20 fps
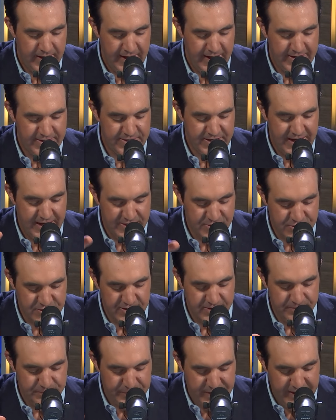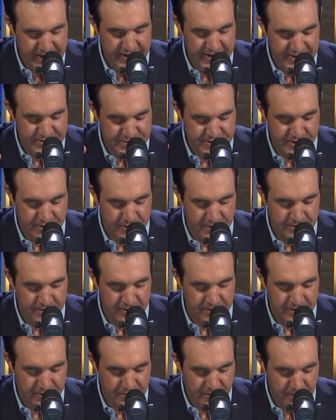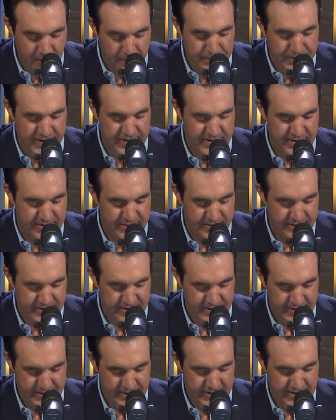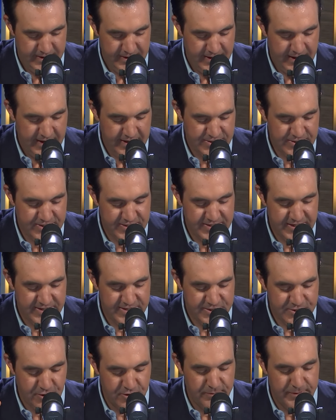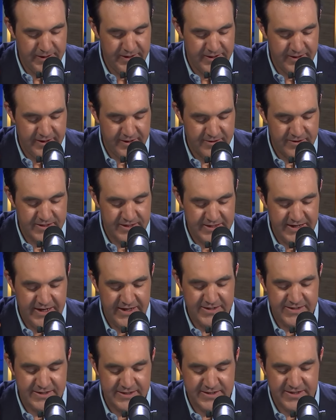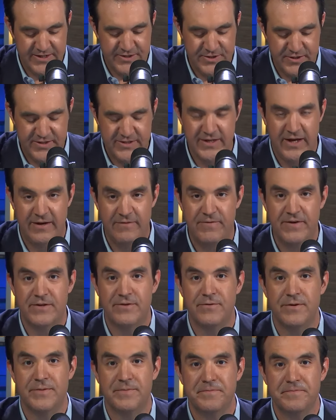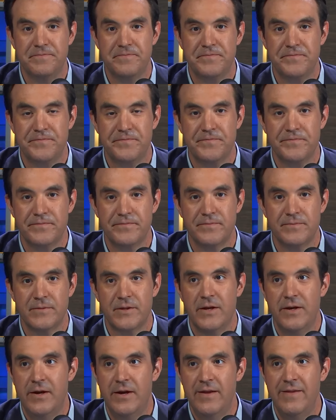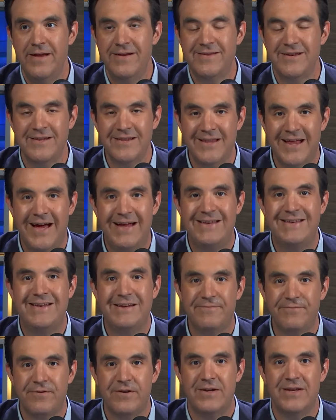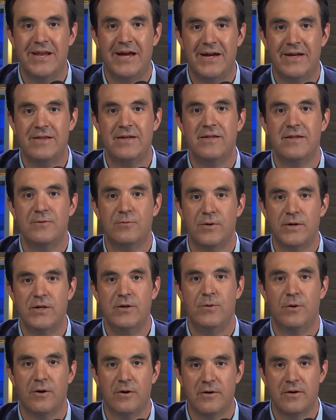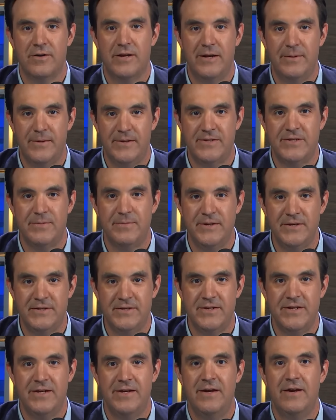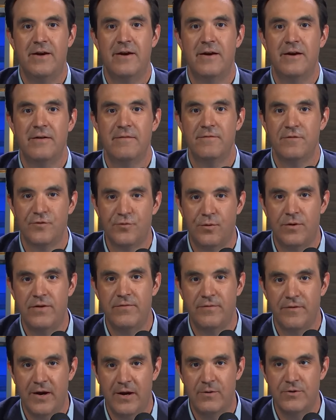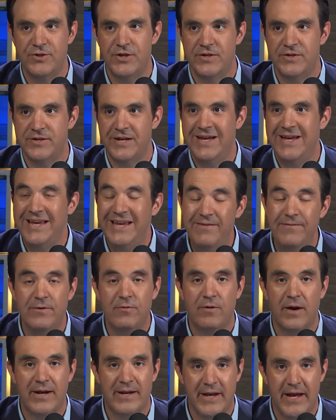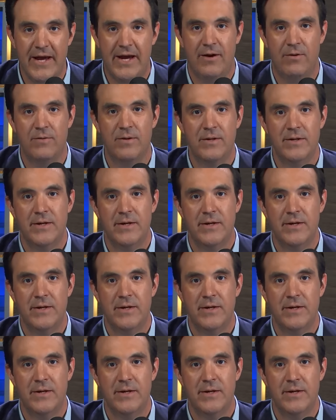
And as she ends her opinion, she says, "So to be clear, today's decision is not a victory." That's a lot different, likely, than what you heard on MSNBC for 24 hours yesterday, even right now.